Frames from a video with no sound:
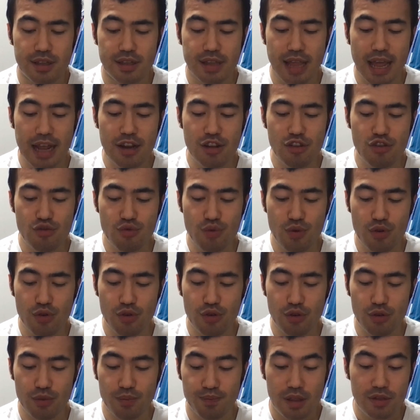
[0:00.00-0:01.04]
Dennis
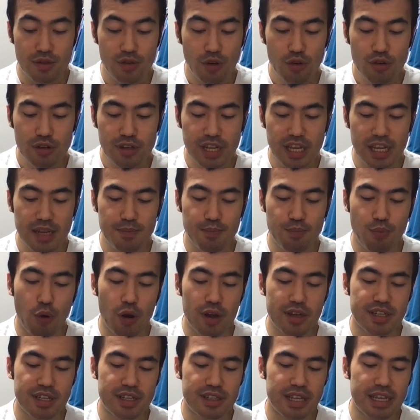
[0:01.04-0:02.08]
Schroeder, 13
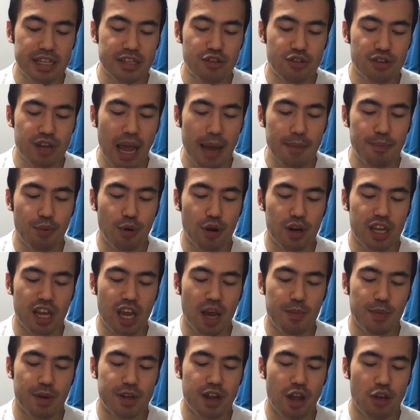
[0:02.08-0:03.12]
points. At least you're not putting
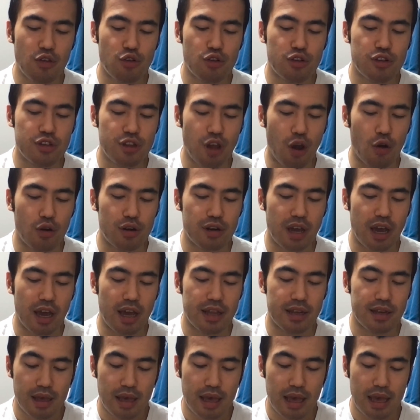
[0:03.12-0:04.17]
up another
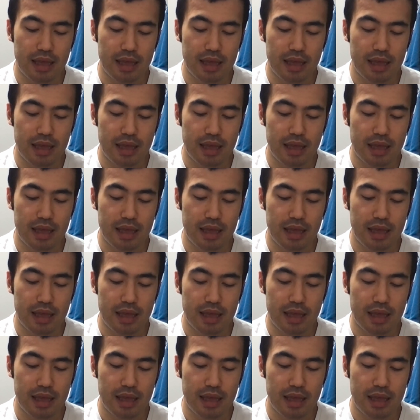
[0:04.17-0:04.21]
donut.